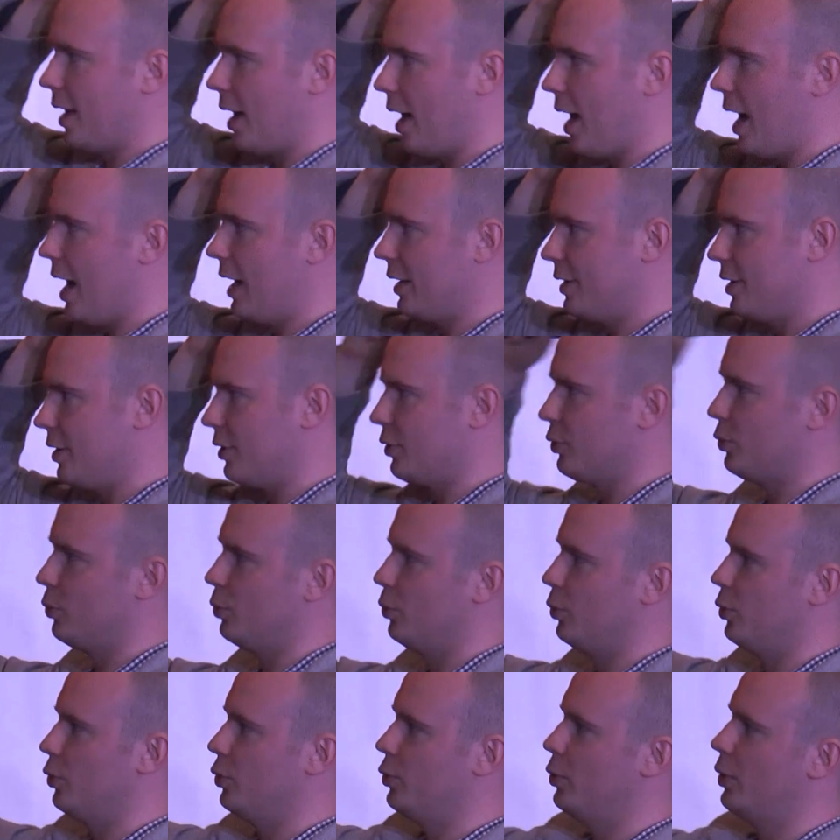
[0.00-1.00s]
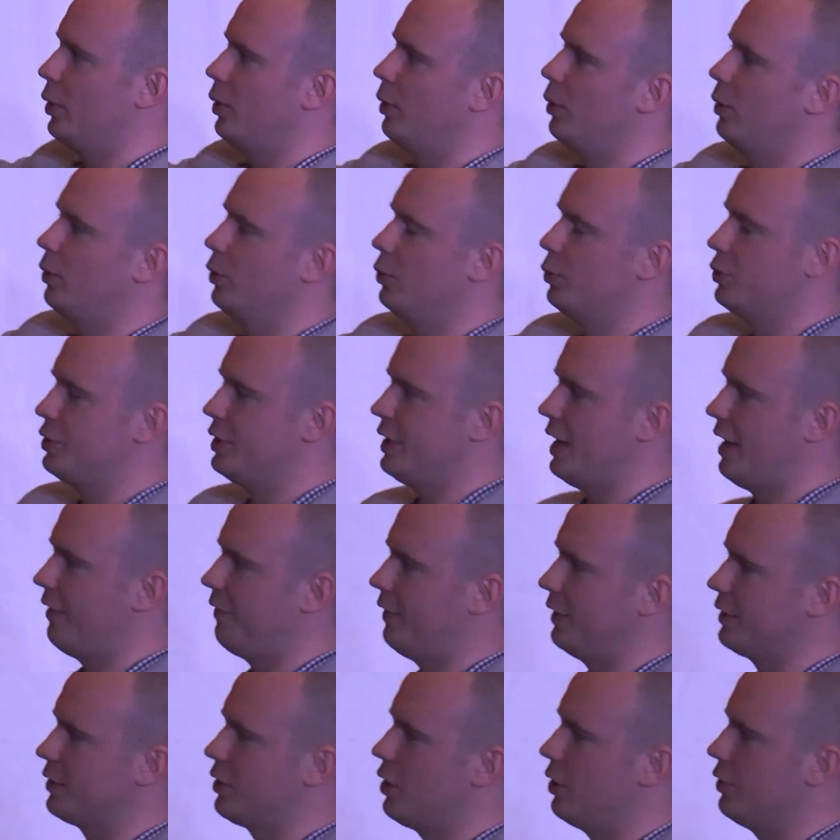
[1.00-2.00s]
either to UTF
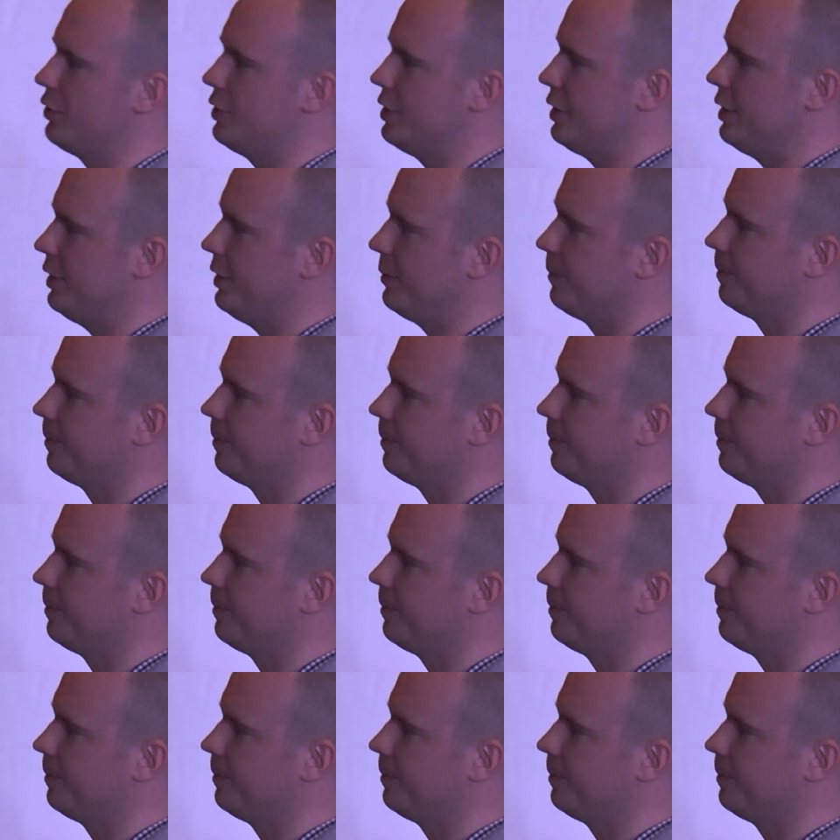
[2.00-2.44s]
encoding